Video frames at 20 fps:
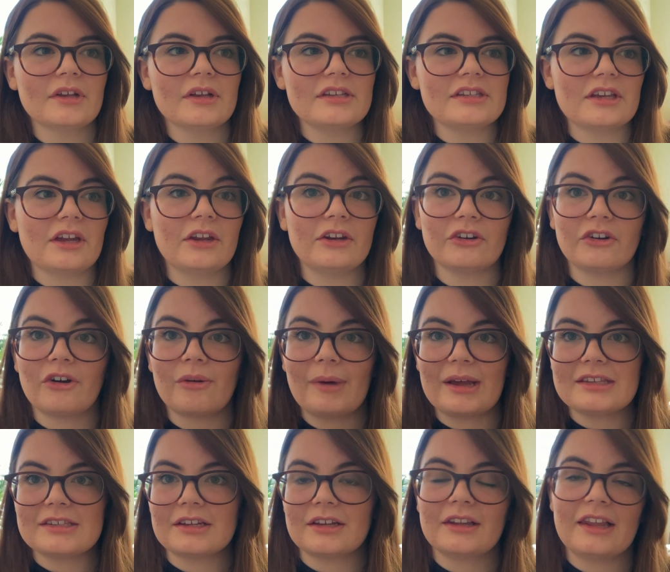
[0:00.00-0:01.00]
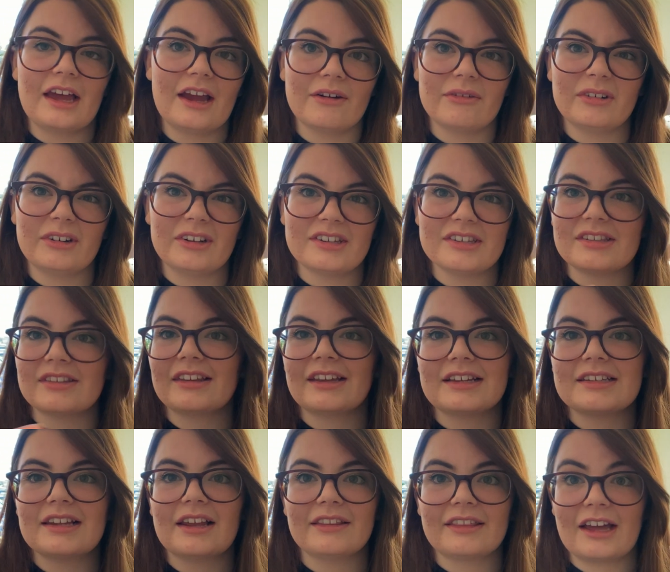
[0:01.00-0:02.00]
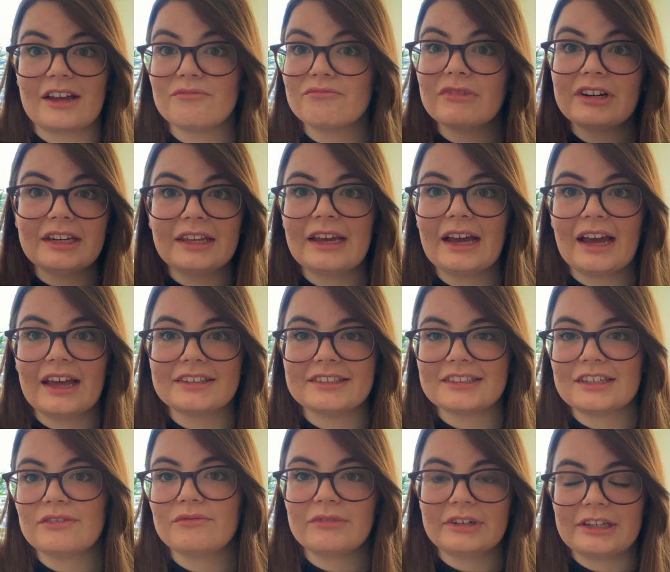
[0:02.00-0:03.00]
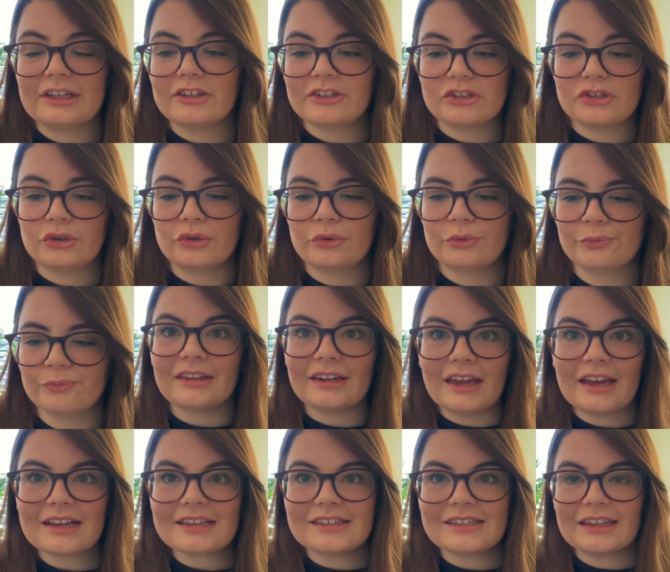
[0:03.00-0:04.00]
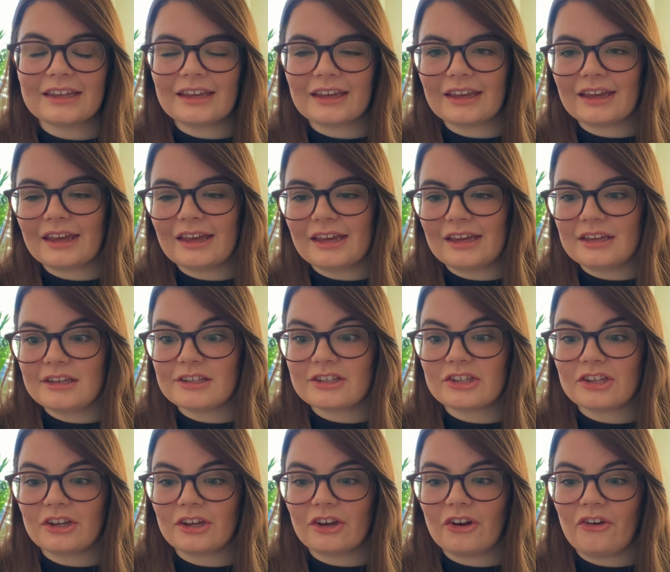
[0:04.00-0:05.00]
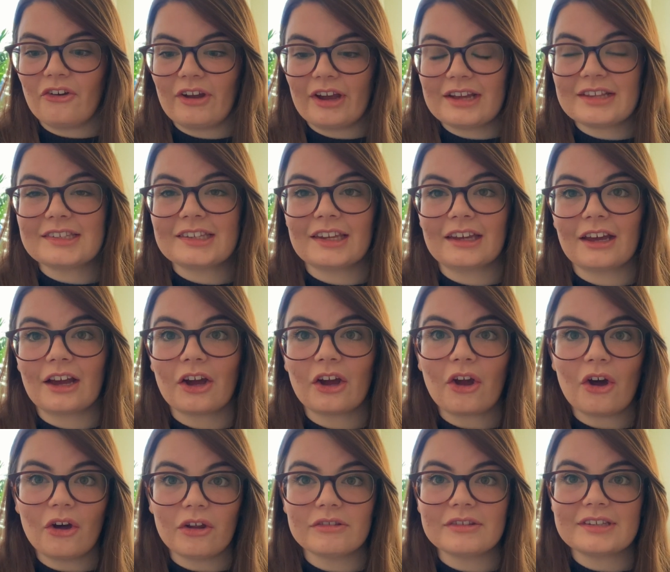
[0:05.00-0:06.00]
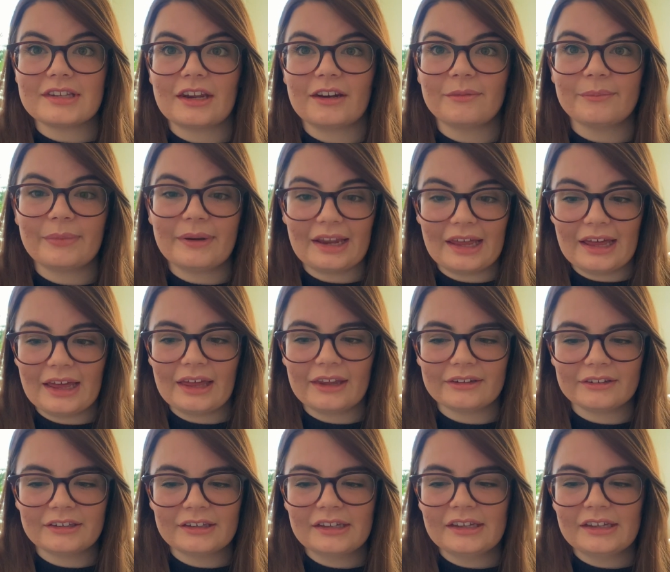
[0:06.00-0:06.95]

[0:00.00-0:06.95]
certain grammatical errors and things like that. Really handy, really good tool. The next thing is creating a content plan.